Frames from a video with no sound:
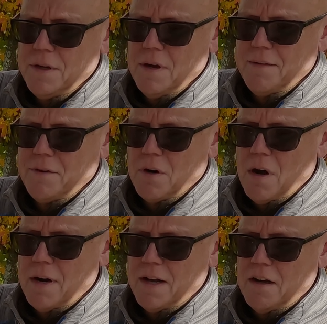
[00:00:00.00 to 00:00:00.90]
you have your
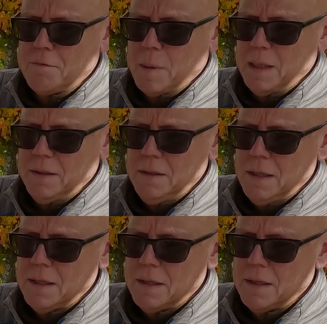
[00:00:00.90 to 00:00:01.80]
on-off button.
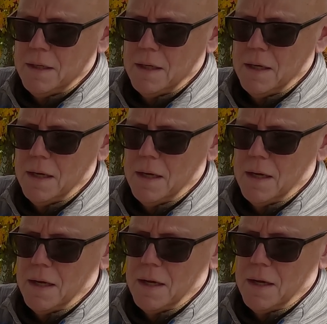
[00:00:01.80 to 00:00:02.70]

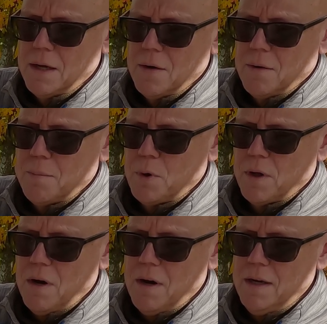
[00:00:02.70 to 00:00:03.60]
And put it
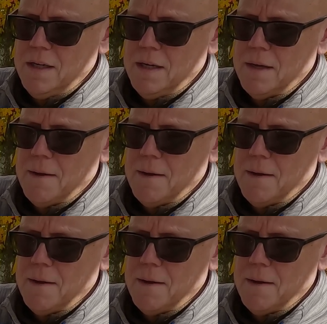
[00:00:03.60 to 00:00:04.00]
on.